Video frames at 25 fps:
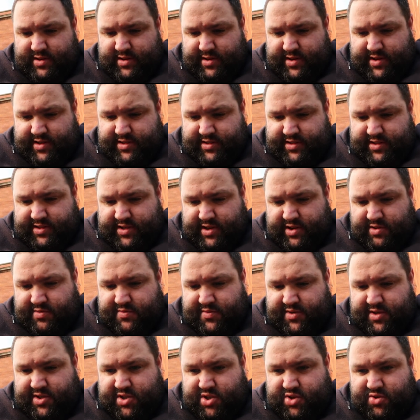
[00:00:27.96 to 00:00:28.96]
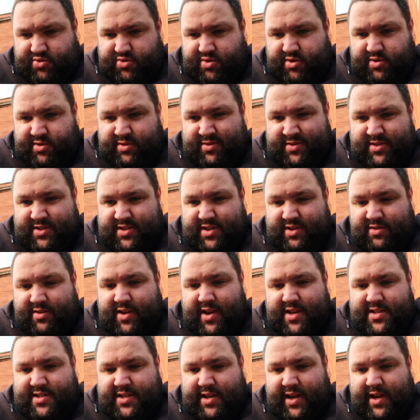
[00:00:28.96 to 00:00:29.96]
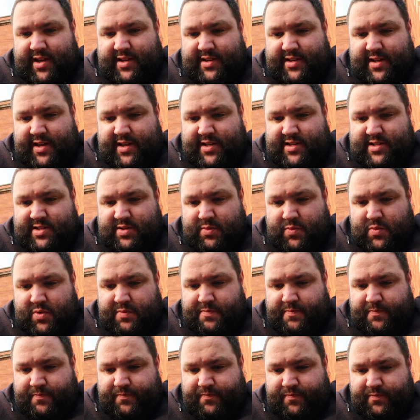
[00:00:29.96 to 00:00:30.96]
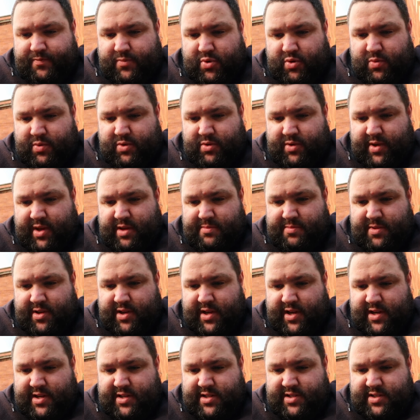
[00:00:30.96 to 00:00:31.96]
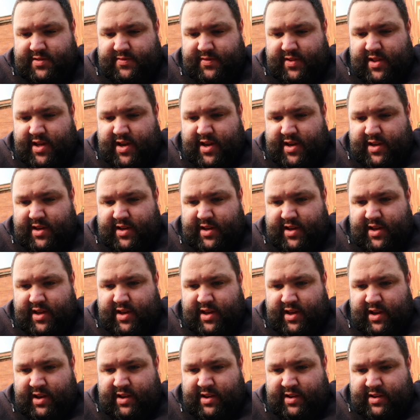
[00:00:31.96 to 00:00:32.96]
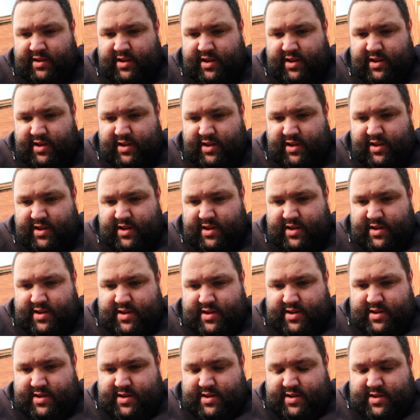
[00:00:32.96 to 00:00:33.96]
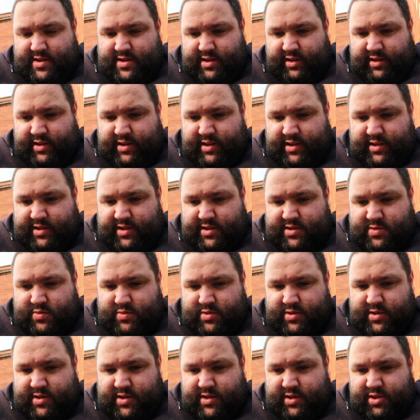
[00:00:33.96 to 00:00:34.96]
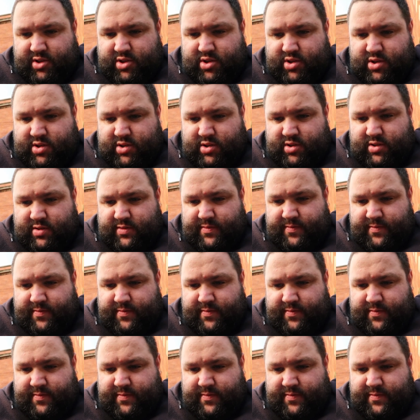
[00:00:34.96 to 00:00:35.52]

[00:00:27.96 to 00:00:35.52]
It's only strong, still yet to get a decent one, but we'll keep the candies for that and get this one hatched.